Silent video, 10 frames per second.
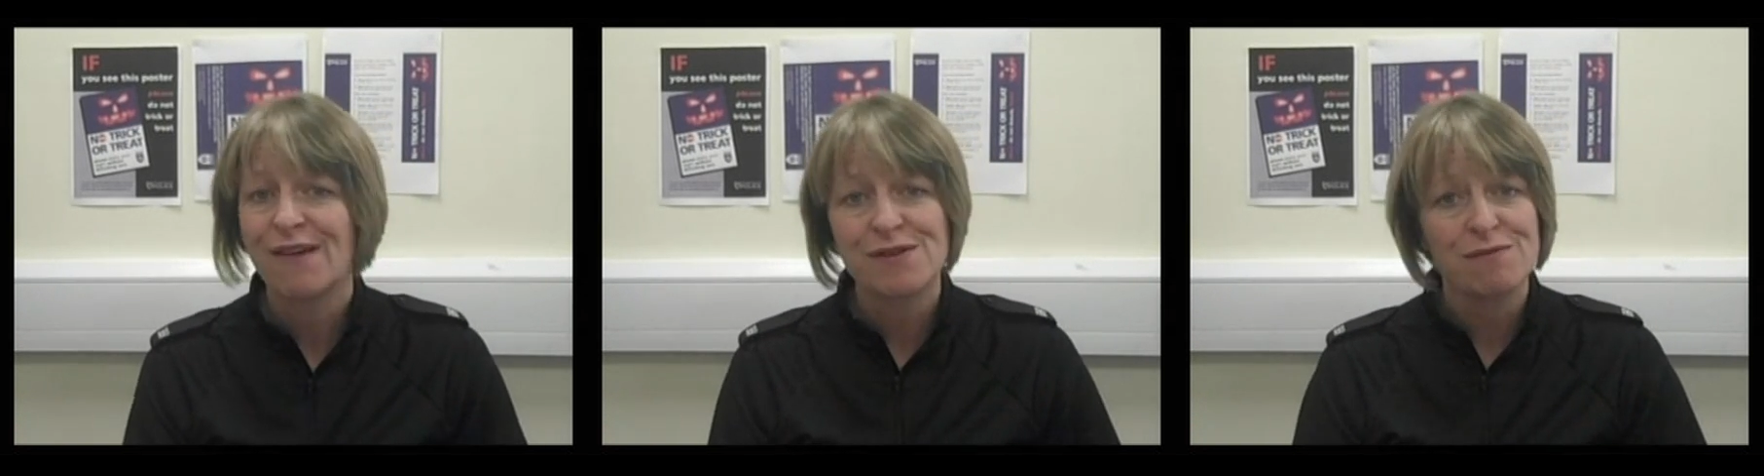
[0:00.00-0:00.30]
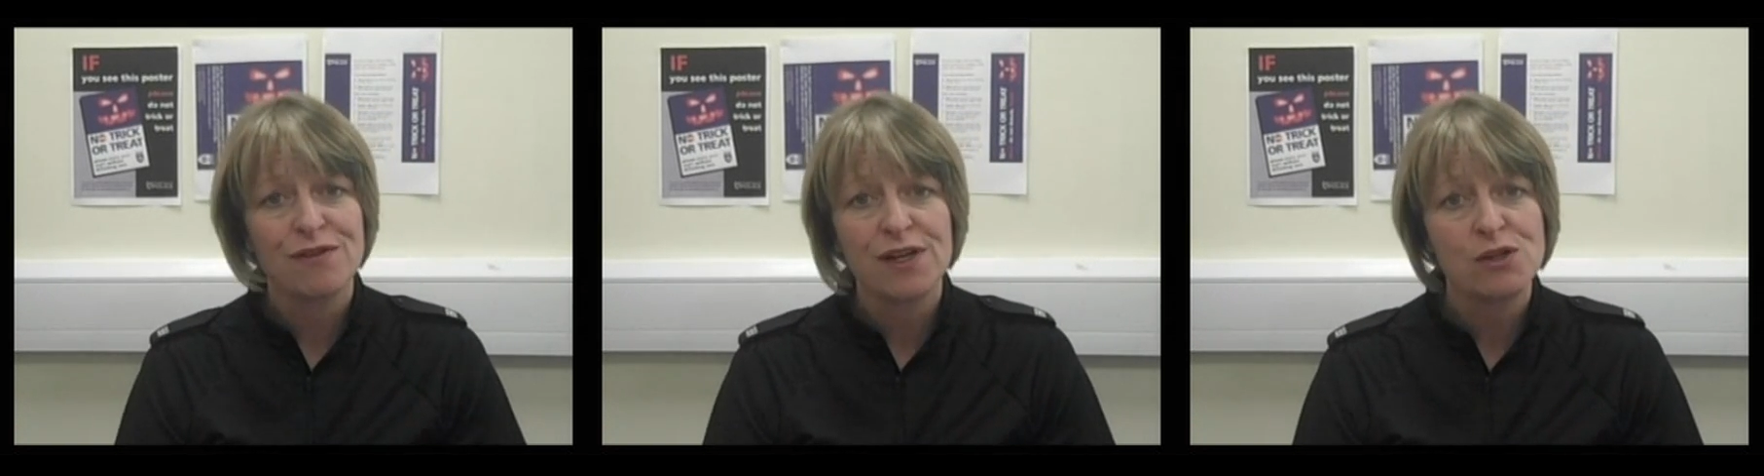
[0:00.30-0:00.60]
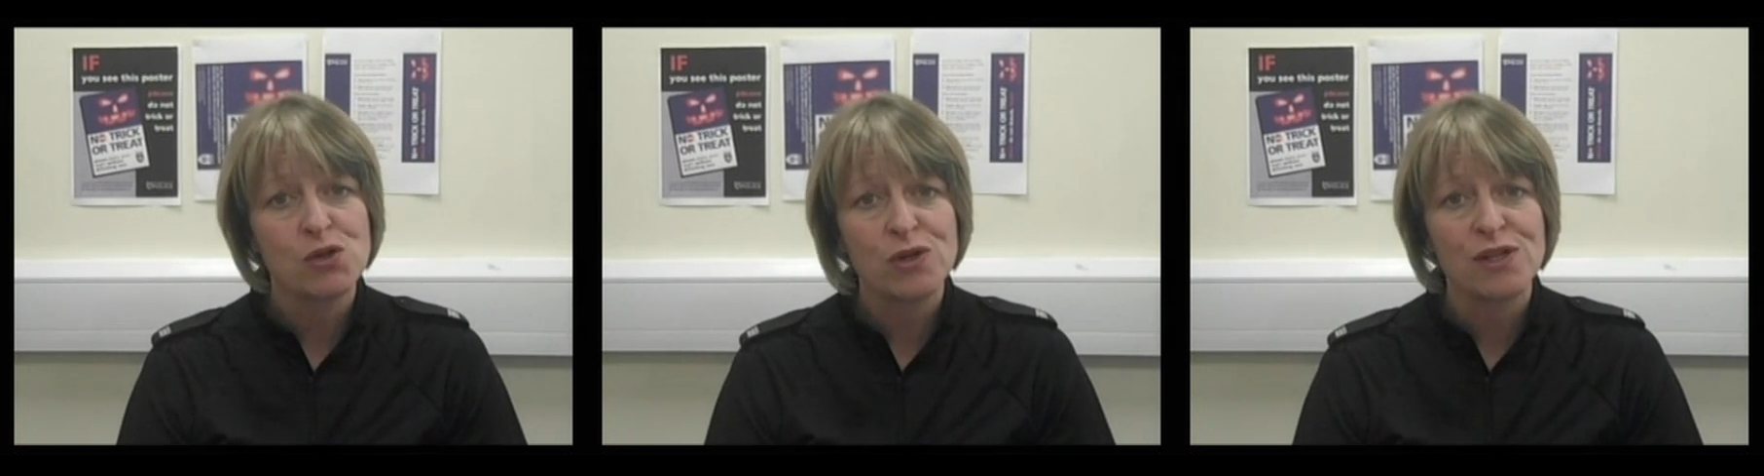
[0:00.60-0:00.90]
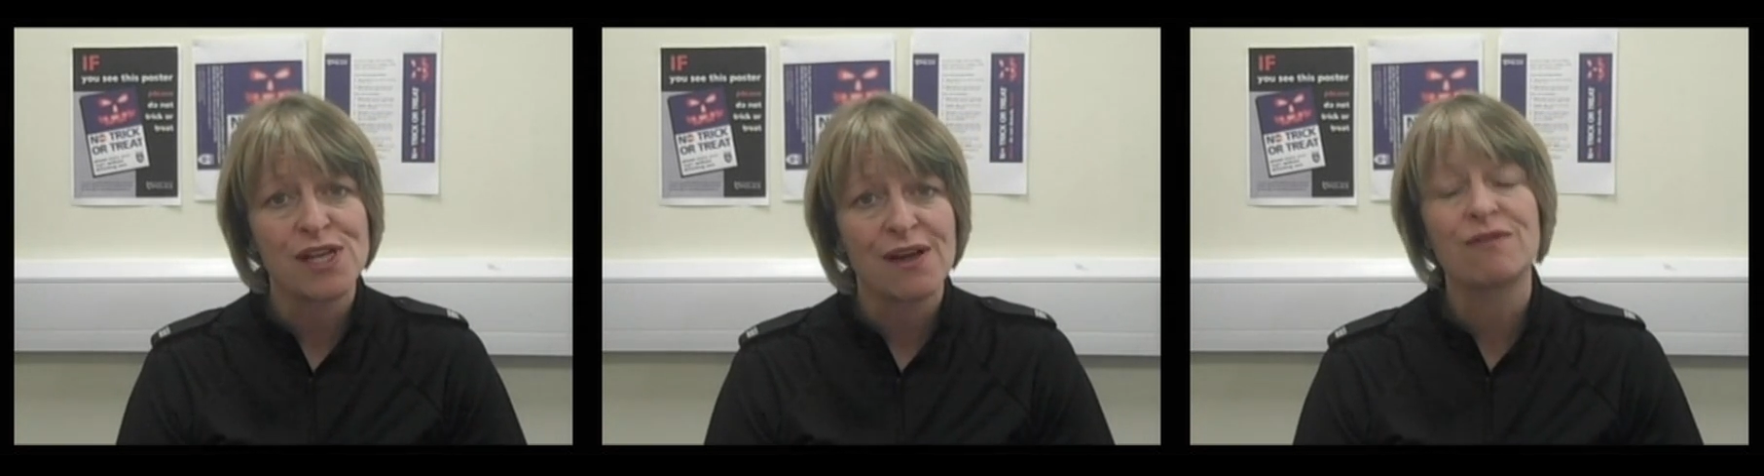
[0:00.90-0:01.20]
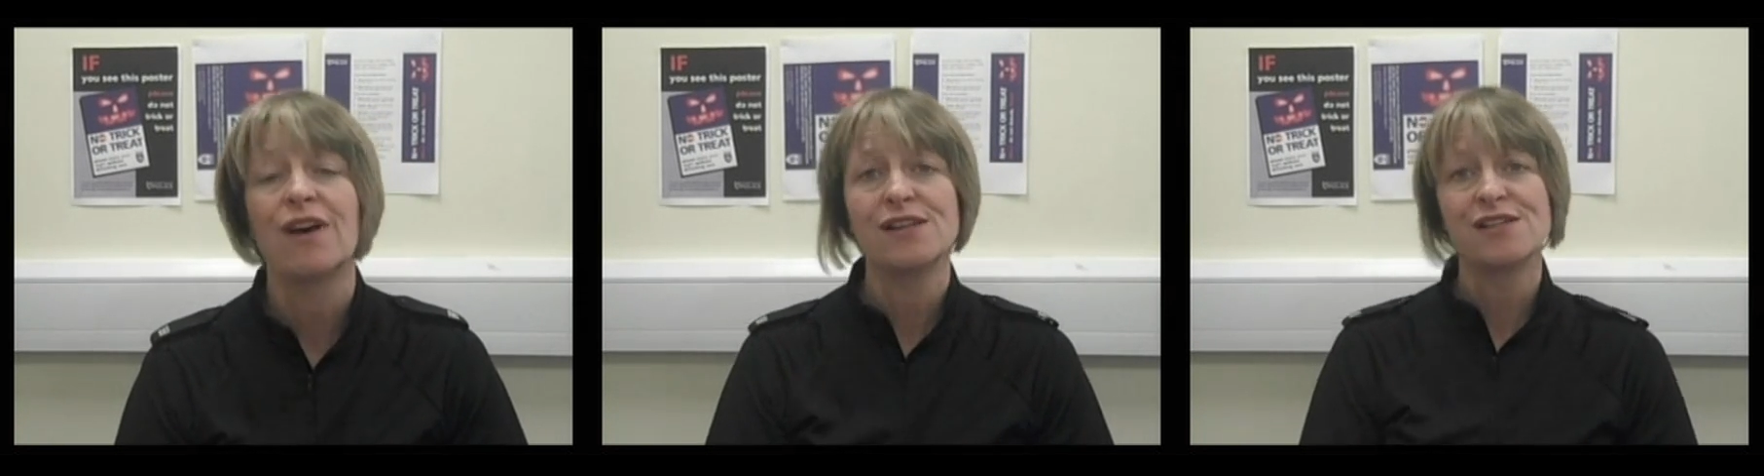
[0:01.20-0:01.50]
have some fun enjoy
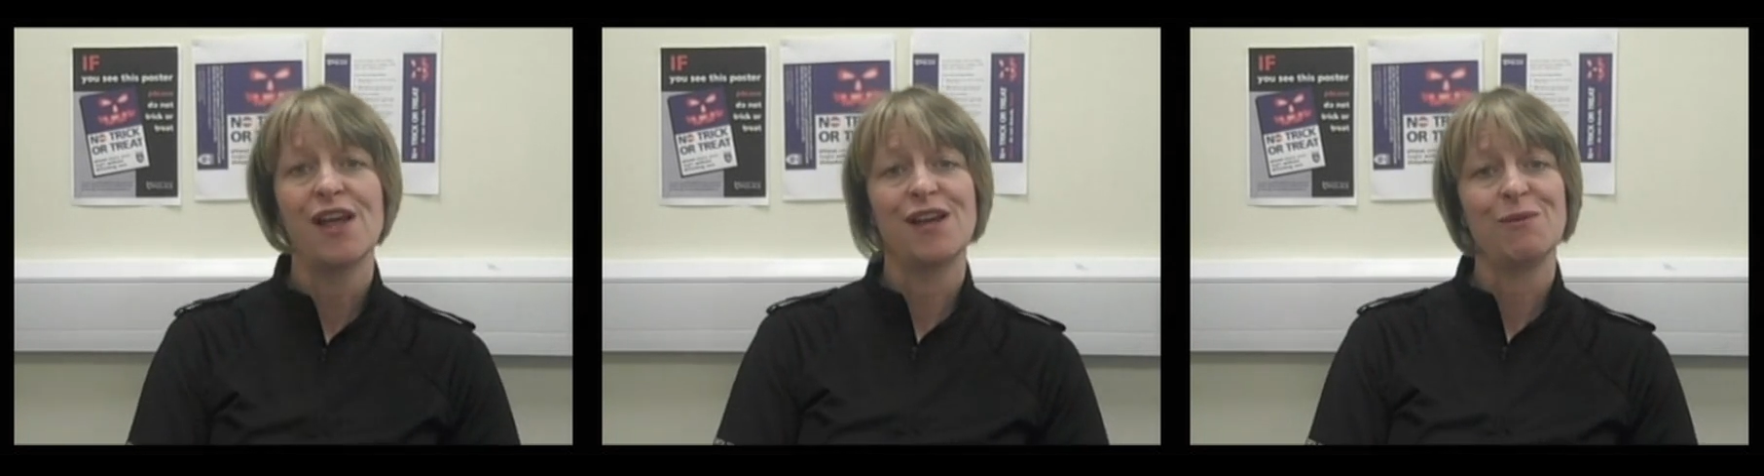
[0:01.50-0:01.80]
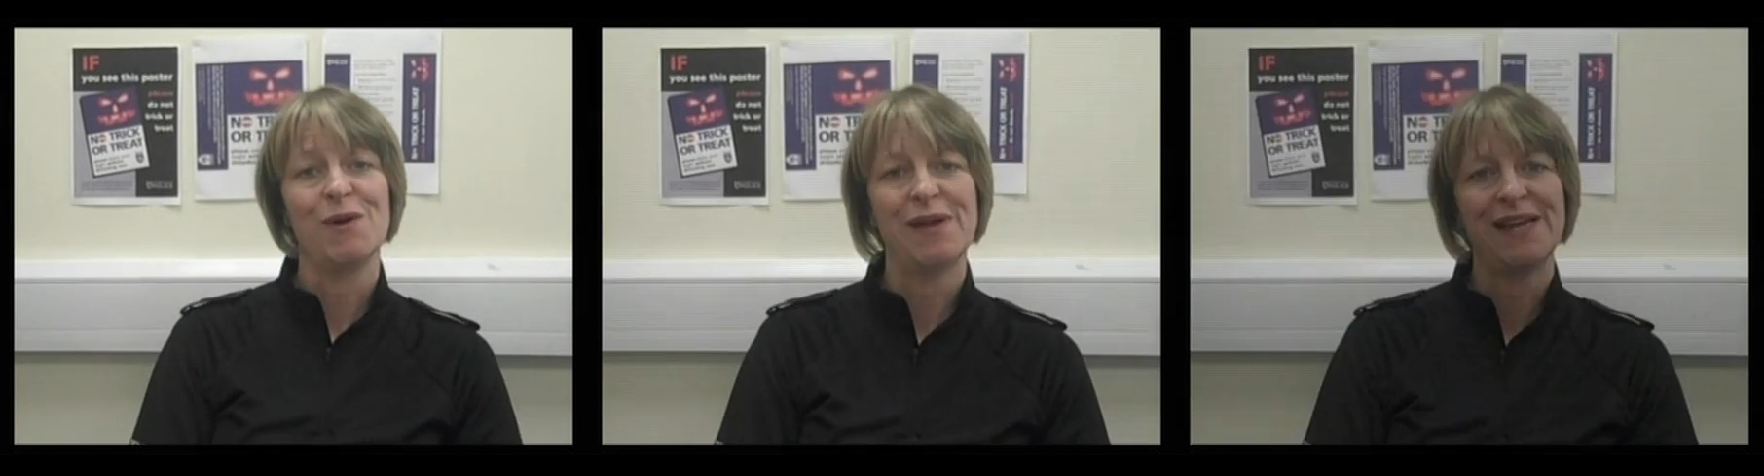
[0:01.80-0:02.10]
yourself I certainly will